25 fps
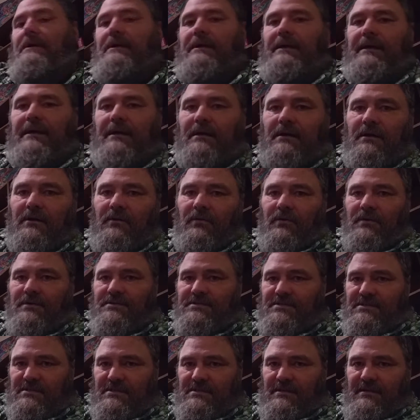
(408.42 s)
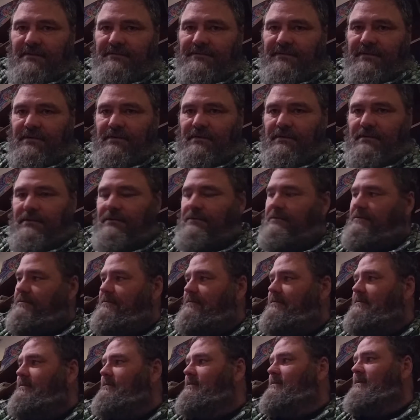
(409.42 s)
And of course, if you're,
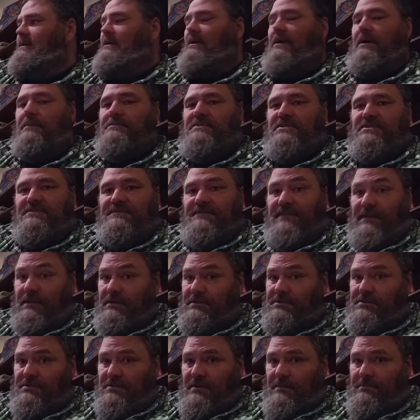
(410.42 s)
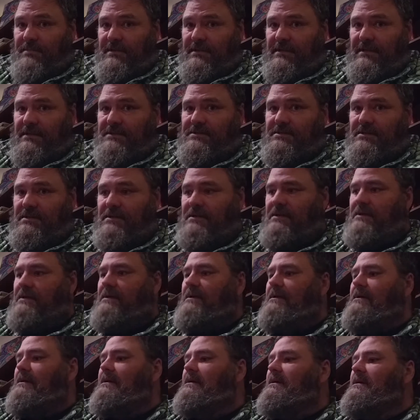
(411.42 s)
I'm just field stripping this,
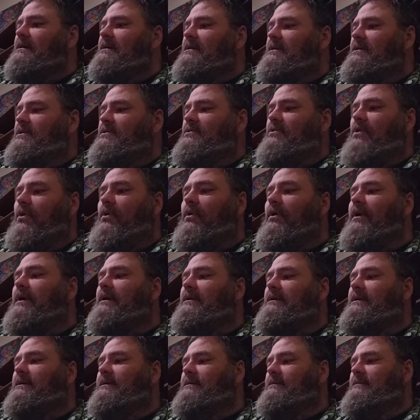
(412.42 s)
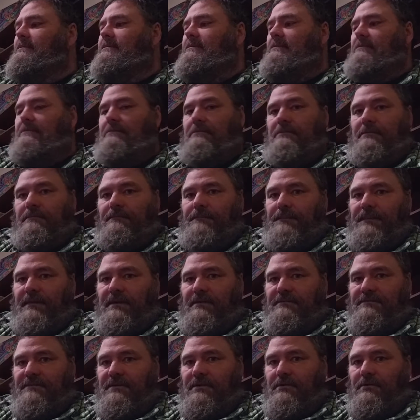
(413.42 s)
you'd oil it
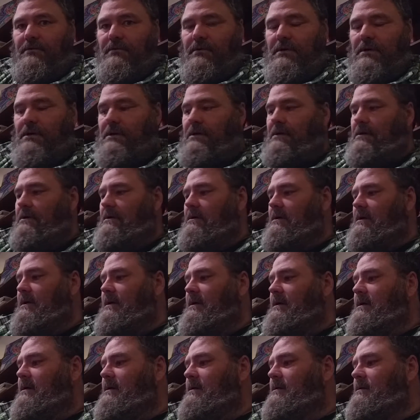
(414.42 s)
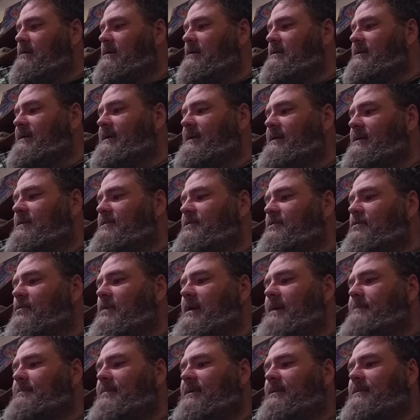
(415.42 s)
if you were cleaning your
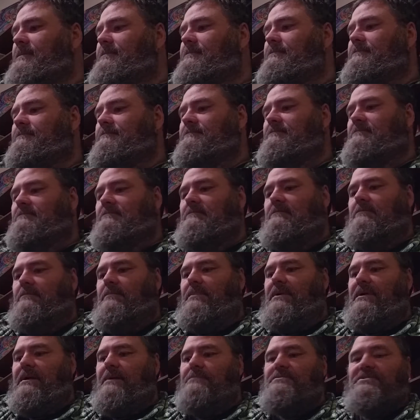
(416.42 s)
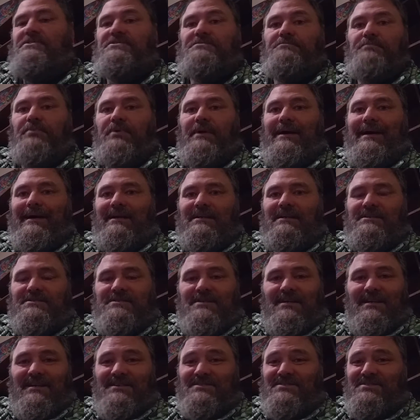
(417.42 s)
weapon. But I'm just
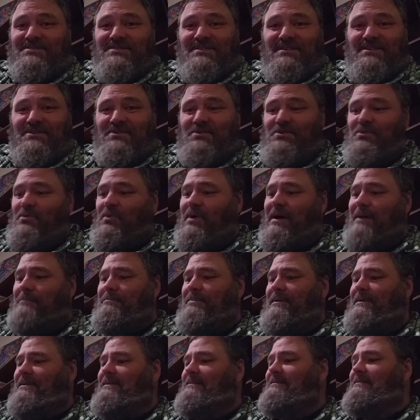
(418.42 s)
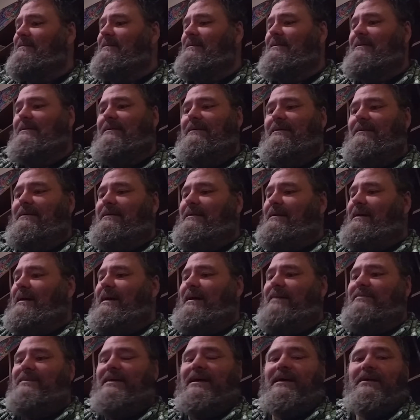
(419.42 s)
practicing because it's a new weapon. I
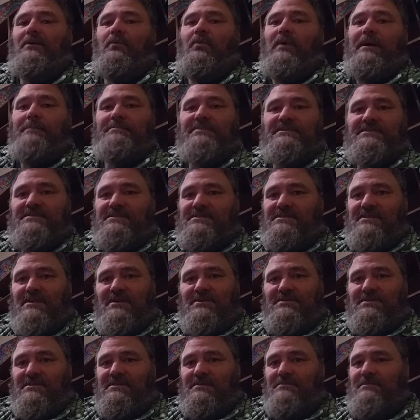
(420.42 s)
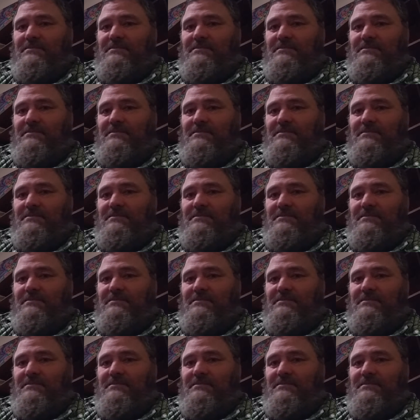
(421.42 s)
haven't had a weapon since I was in the